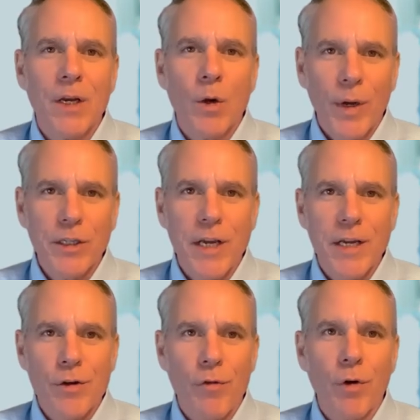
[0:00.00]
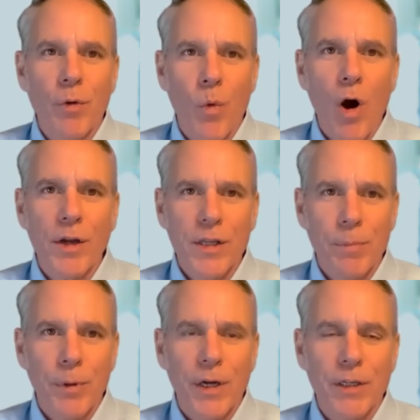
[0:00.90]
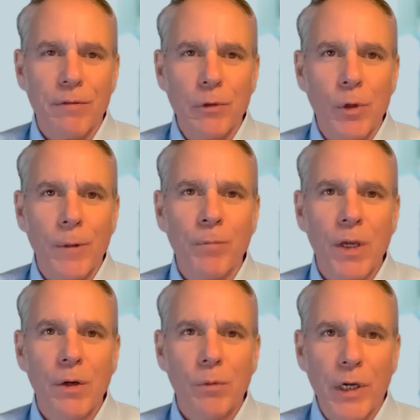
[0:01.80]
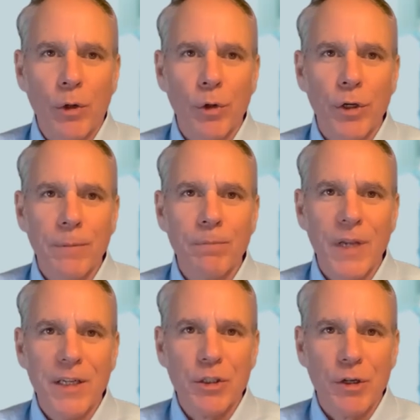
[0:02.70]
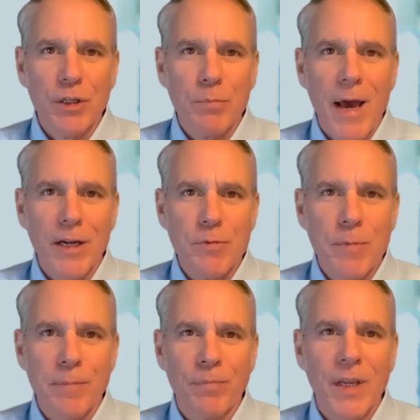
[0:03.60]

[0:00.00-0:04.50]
quick changeover, walking the production floor, recruiting, and stress management.